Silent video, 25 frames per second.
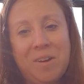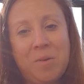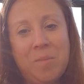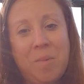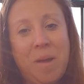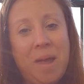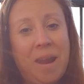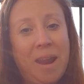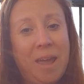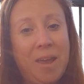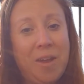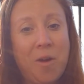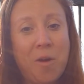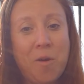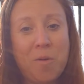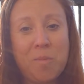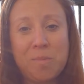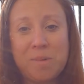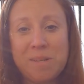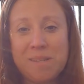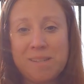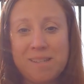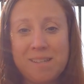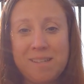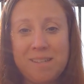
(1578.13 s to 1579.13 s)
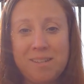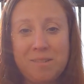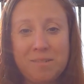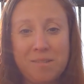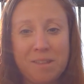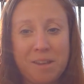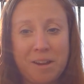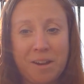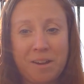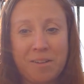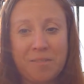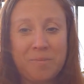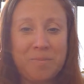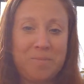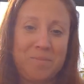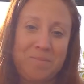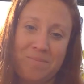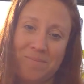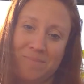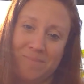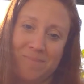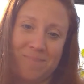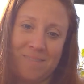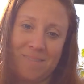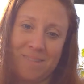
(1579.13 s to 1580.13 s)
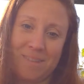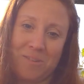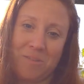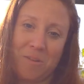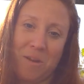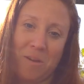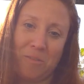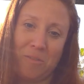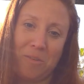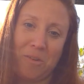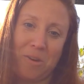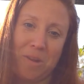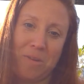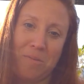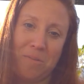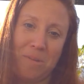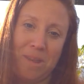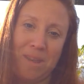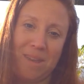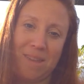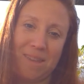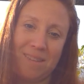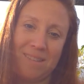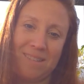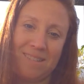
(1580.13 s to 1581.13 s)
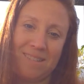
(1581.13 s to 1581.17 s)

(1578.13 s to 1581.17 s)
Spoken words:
And I hope to see you there. You have a great week.